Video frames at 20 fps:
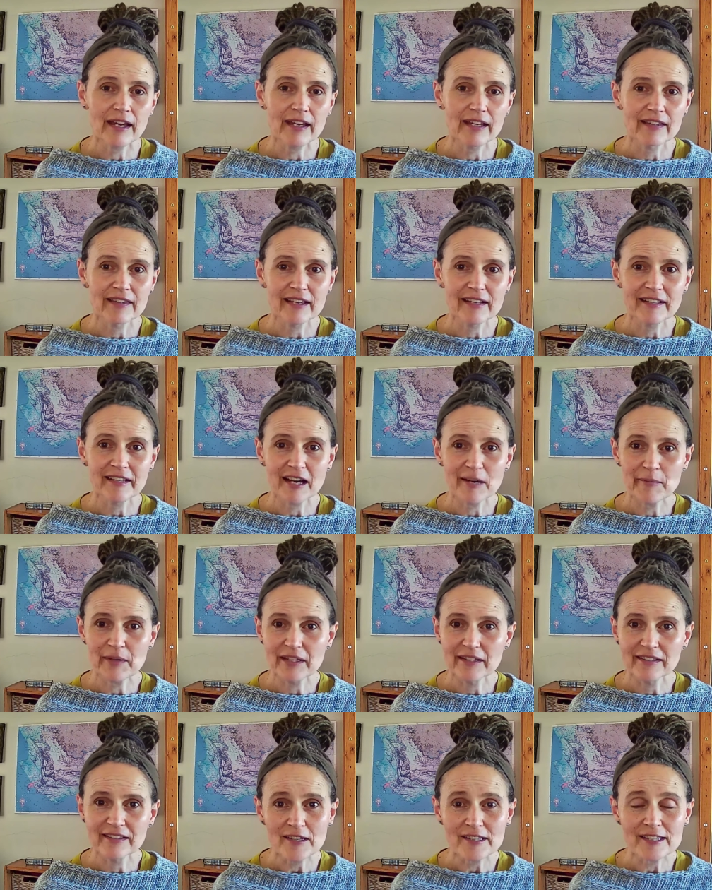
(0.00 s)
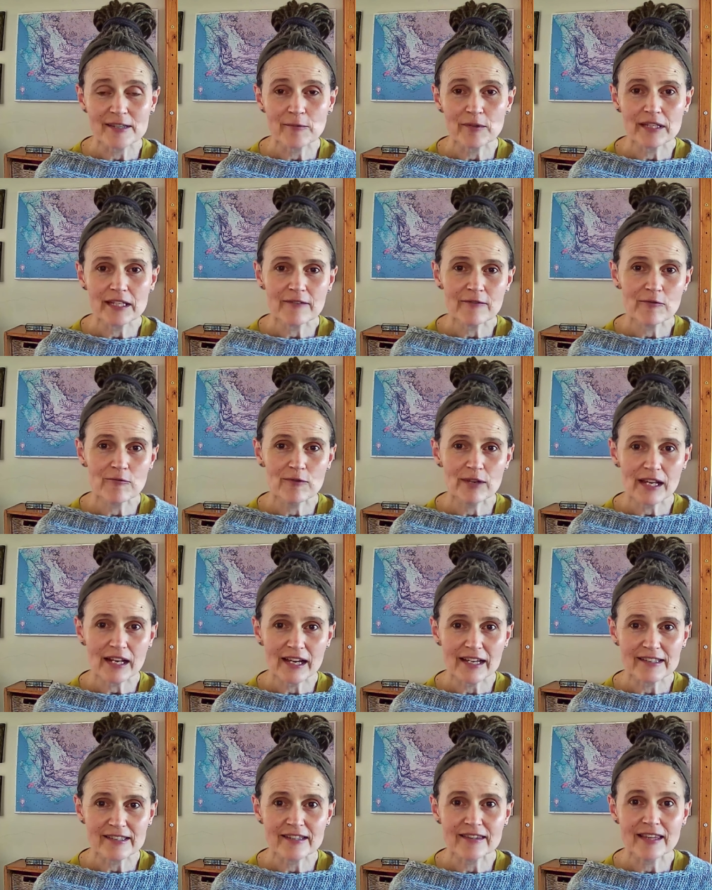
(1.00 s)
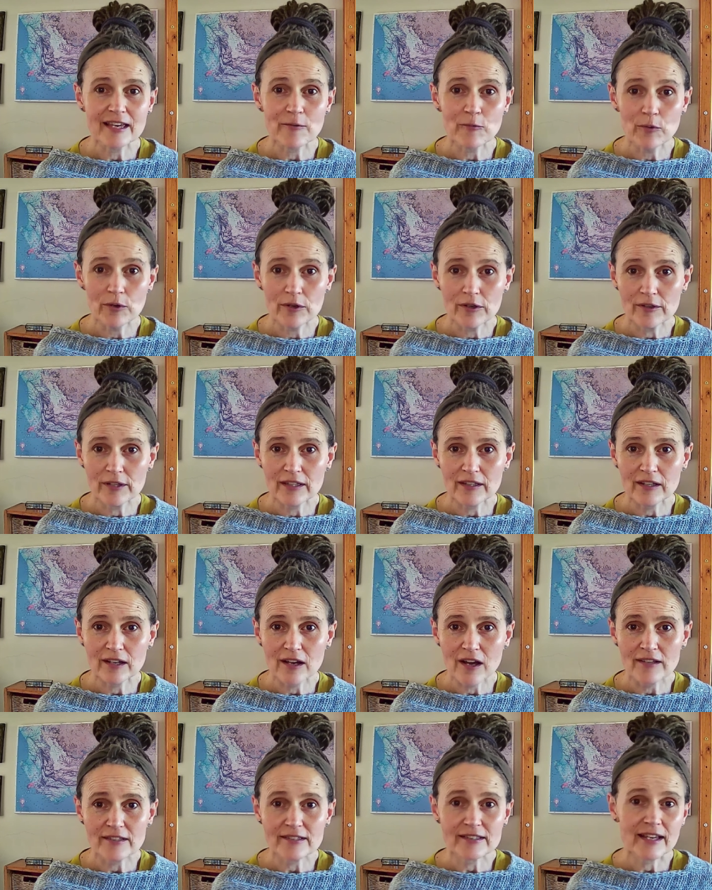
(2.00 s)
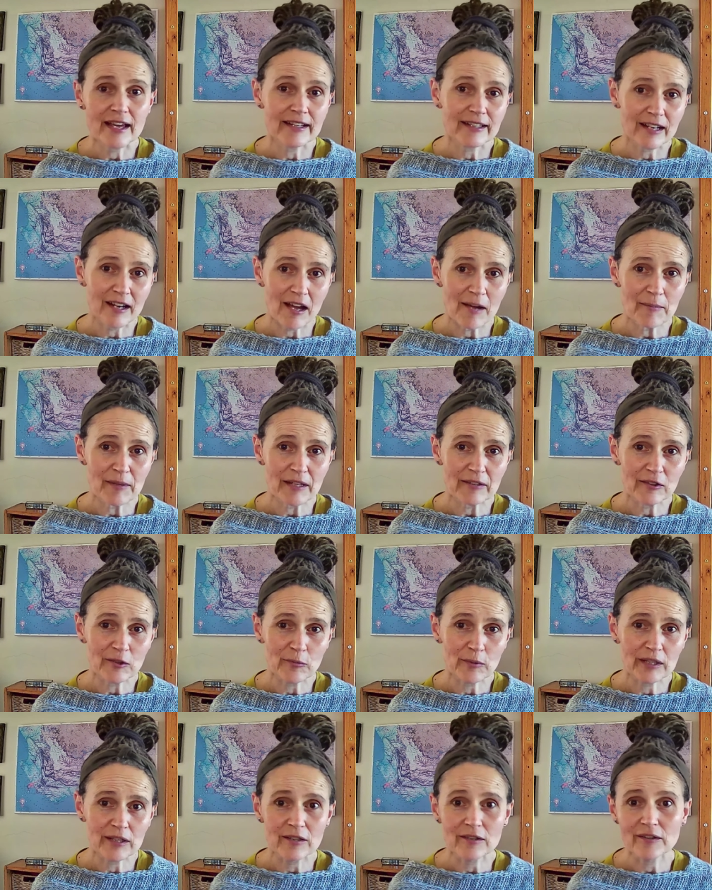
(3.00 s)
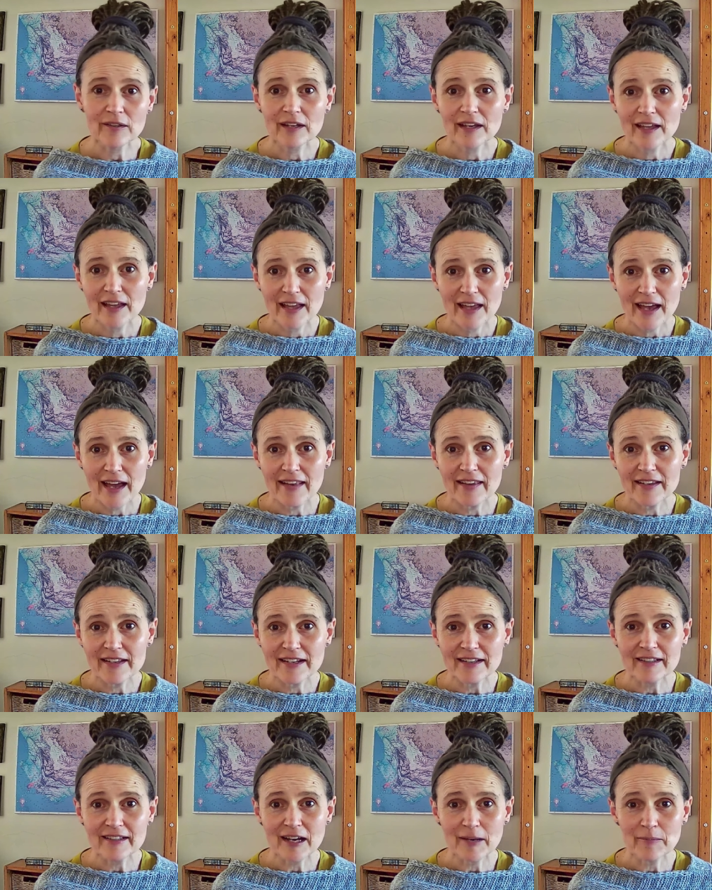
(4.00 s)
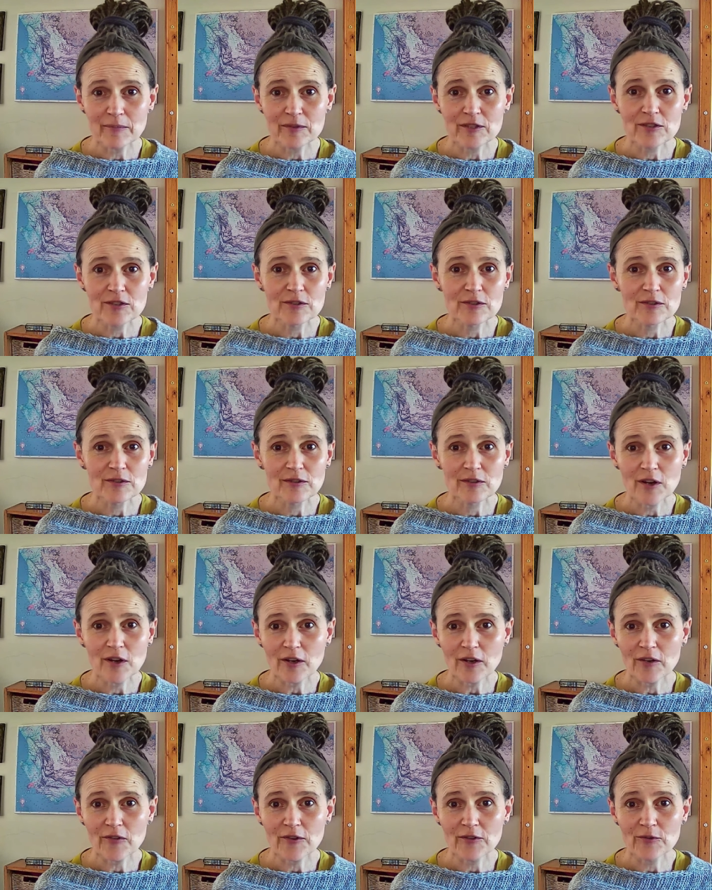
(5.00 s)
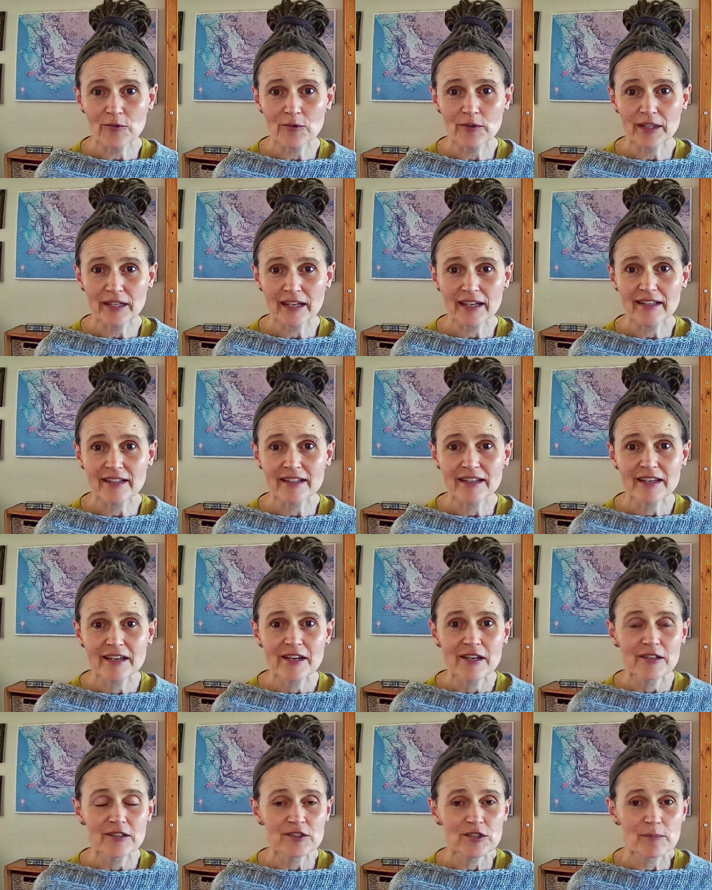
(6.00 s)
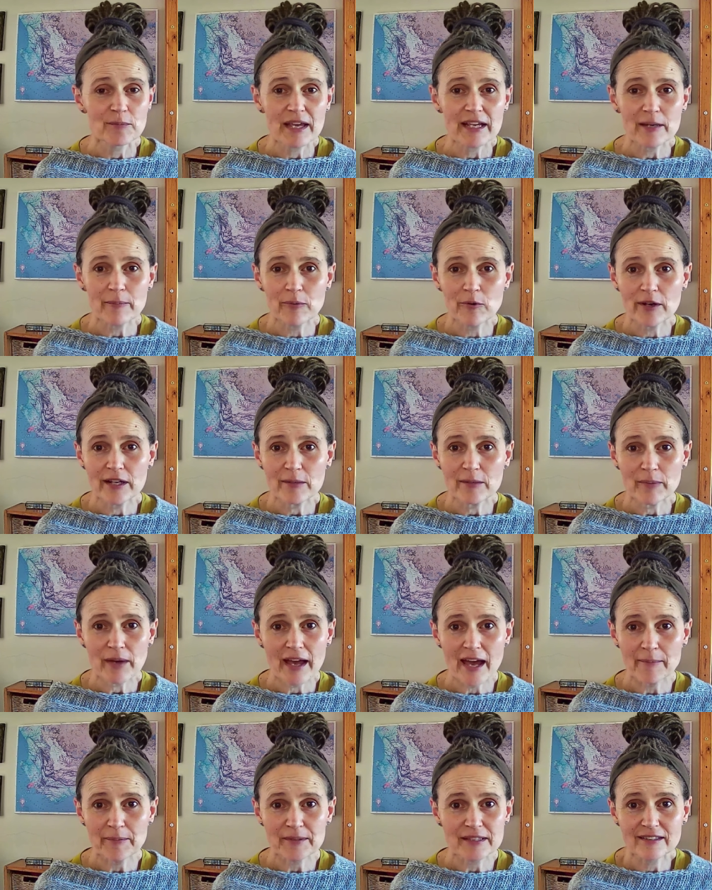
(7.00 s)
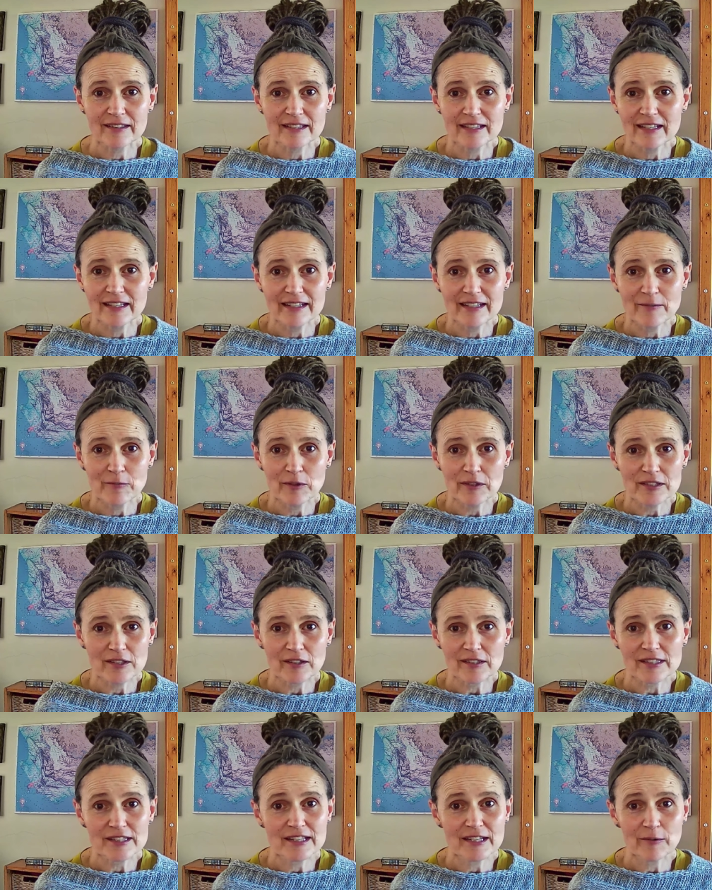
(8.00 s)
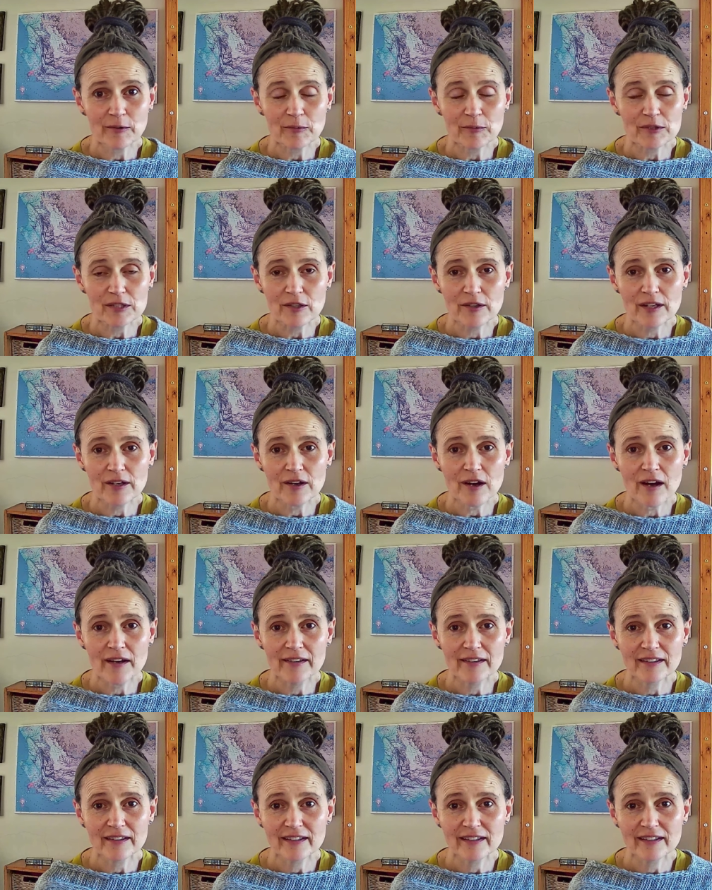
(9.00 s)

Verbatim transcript: and they'd come in. He wouldn't even realize that they were in the class, had climbed out the window, and then had come to knock on the door again to make a point, perhaps, that he was not seeing what was going on.